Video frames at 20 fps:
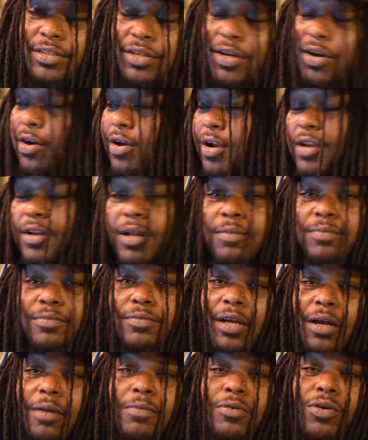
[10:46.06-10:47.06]
sorry, I'm,
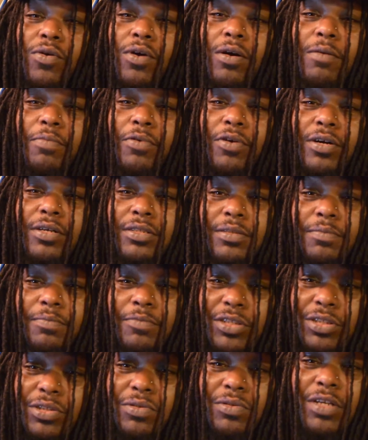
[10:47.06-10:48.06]
I know I'm pausing,
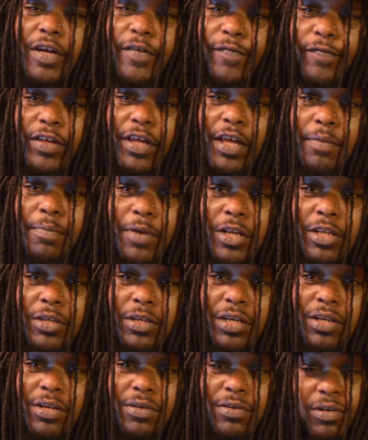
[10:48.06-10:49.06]
but you definitely ain't about to
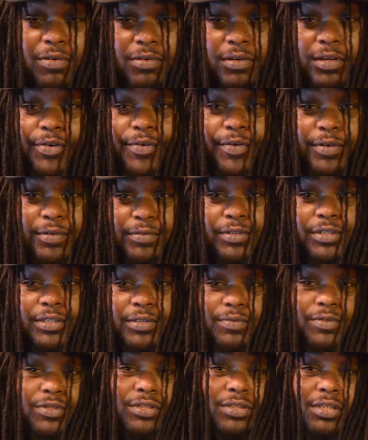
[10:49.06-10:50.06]
get on no lyrical
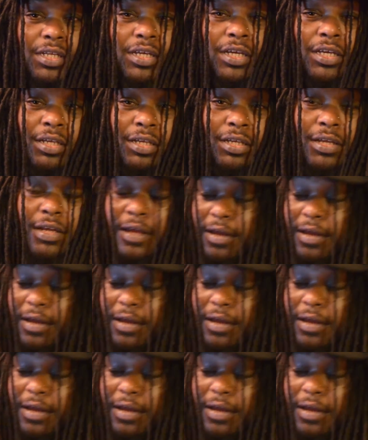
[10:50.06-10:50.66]
shit with this nigga.